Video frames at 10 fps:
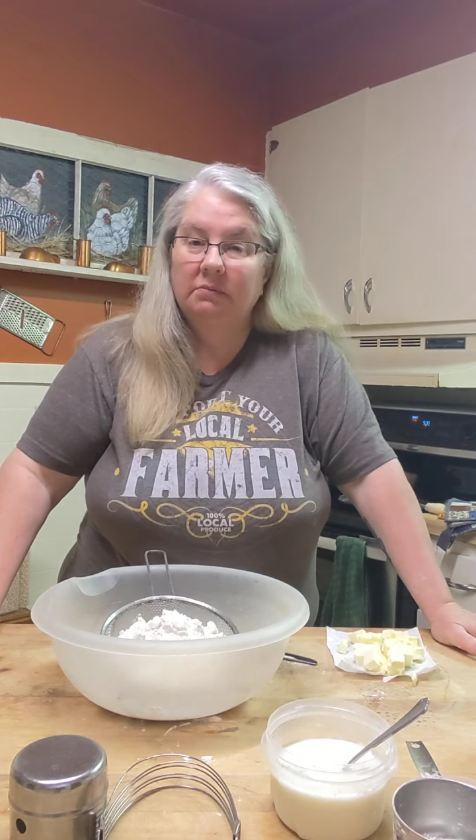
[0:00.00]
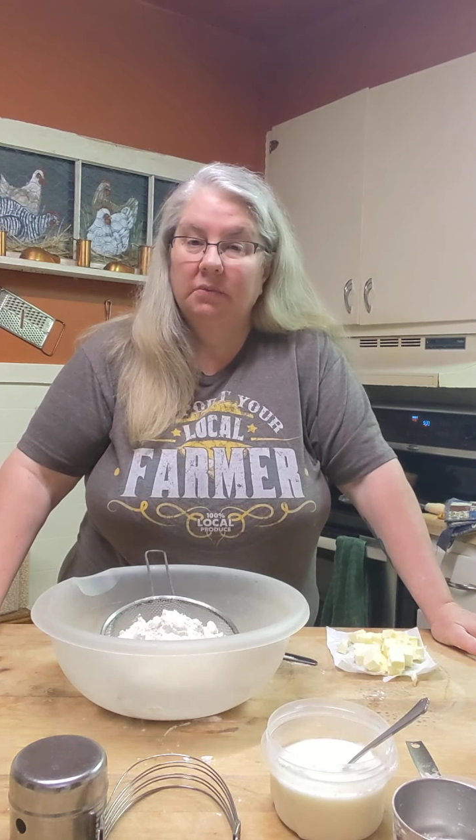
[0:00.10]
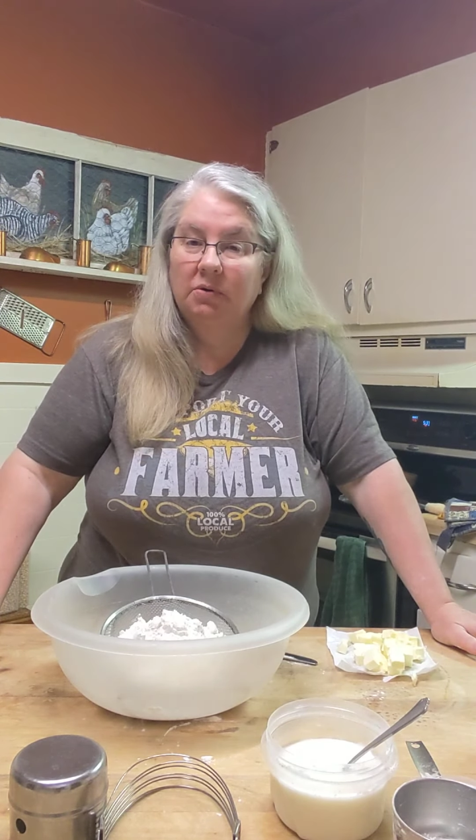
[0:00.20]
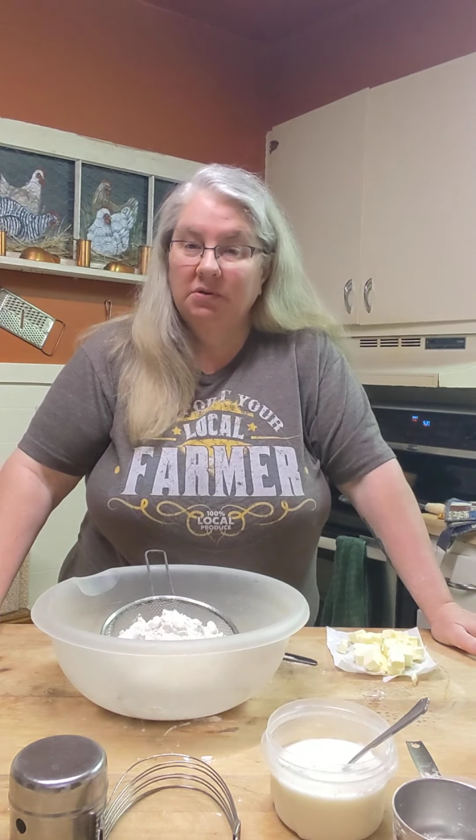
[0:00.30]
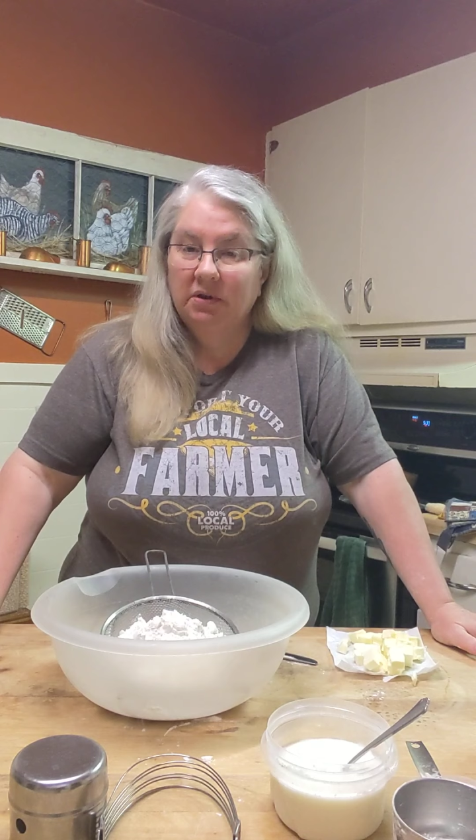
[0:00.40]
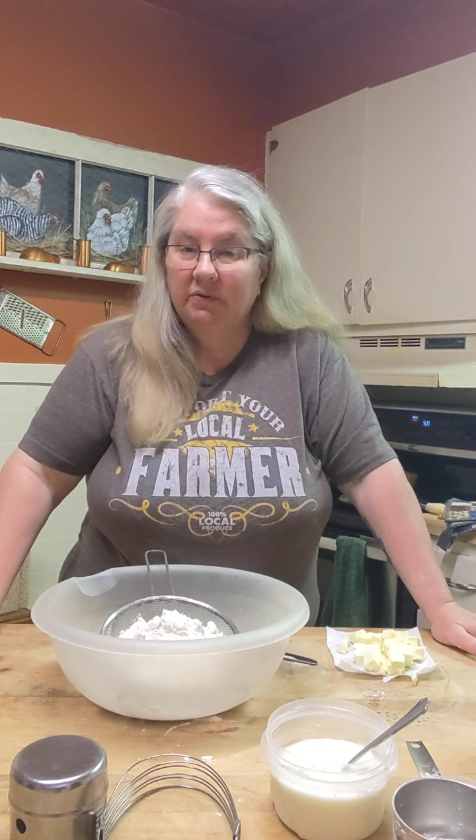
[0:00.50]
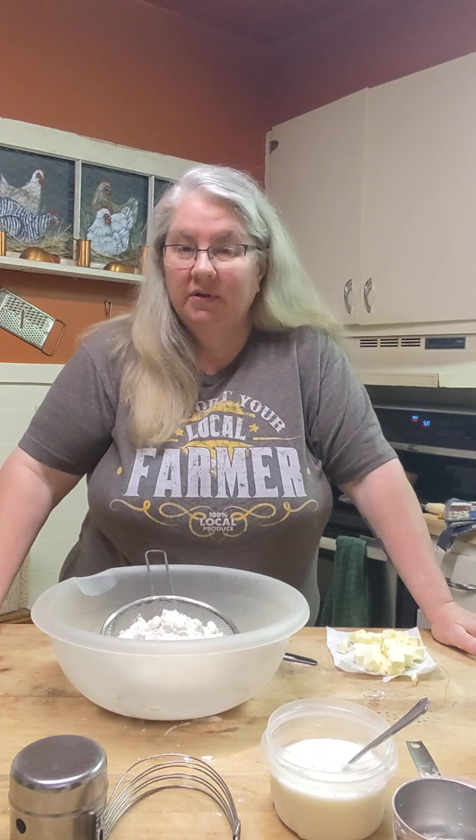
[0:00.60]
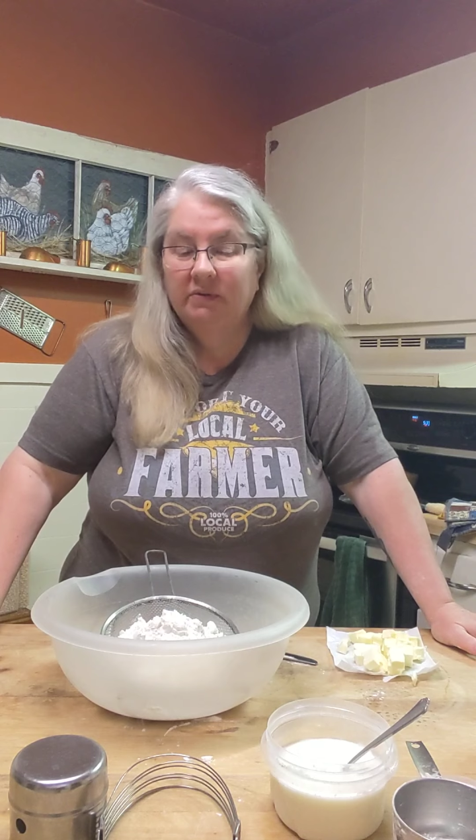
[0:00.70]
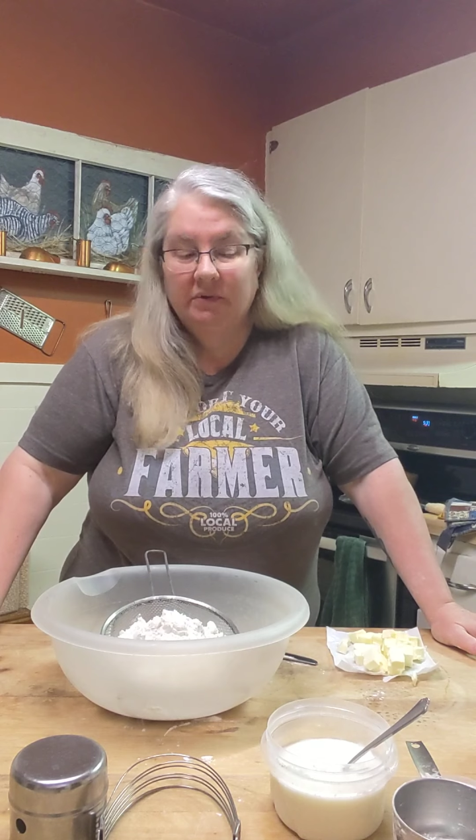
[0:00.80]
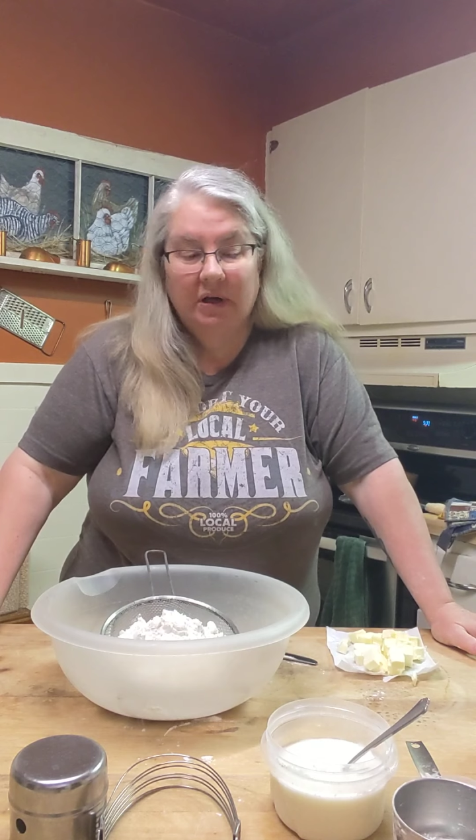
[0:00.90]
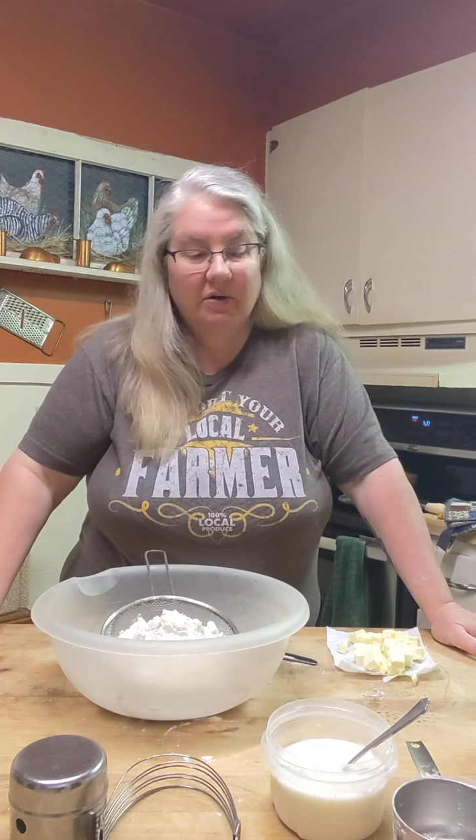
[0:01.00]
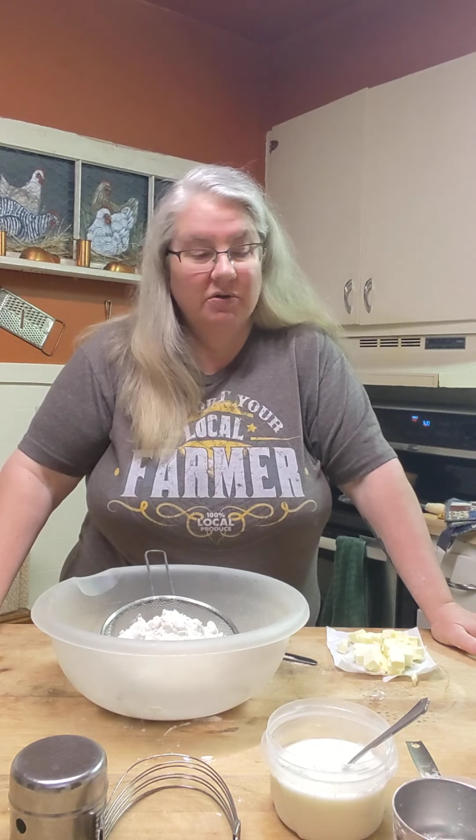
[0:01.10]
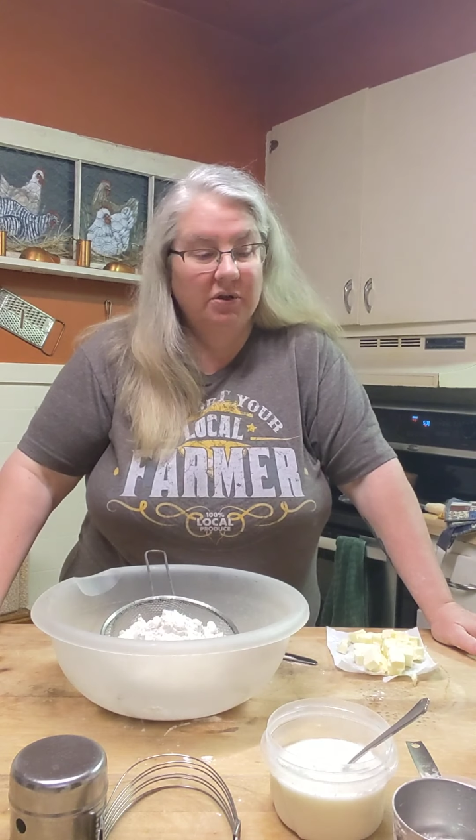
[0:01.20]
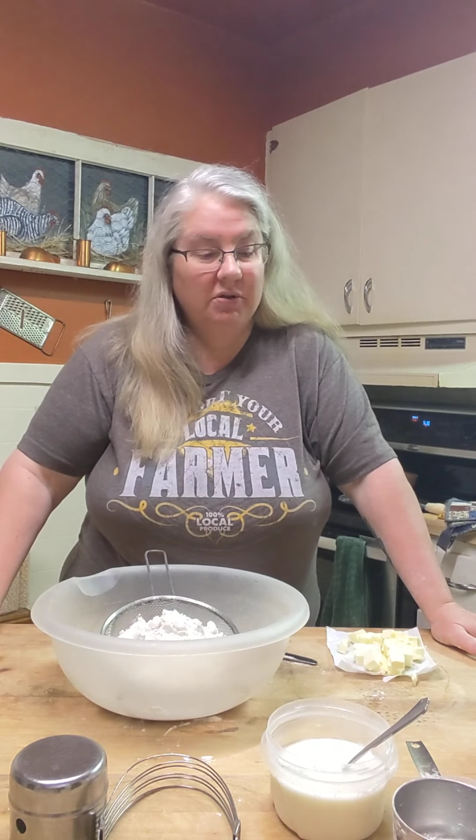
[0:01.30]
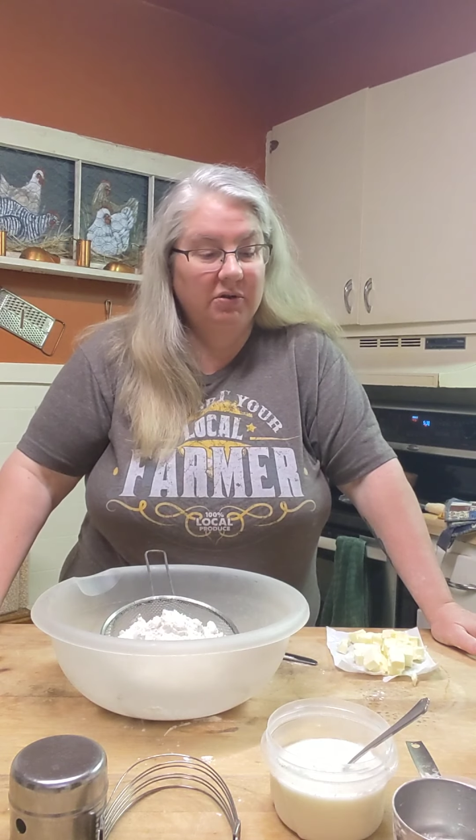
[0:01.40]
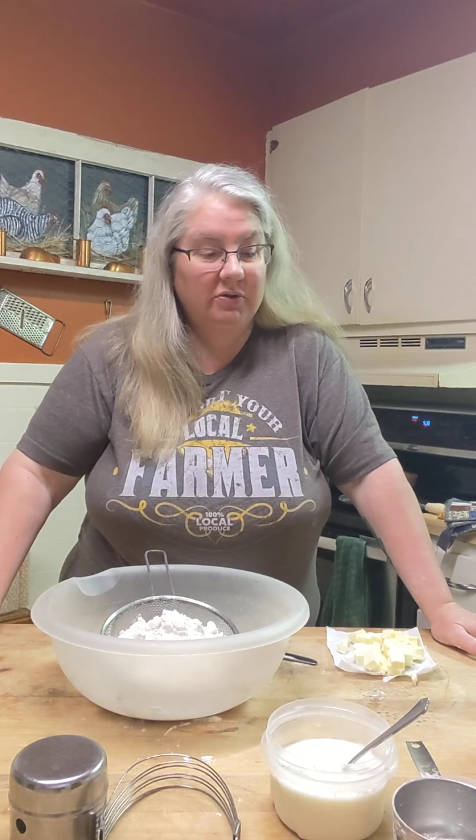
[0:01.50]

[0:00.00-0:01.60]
Most self-rising flours you can